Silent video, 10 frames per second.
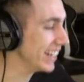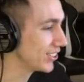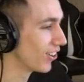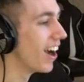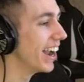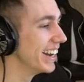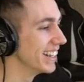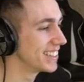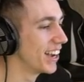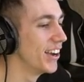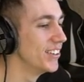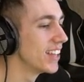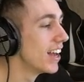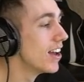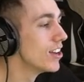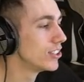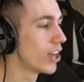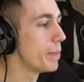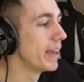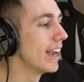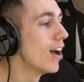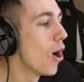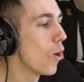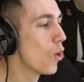he tried, He tried it, Tobi. Tried Tobi. Oh,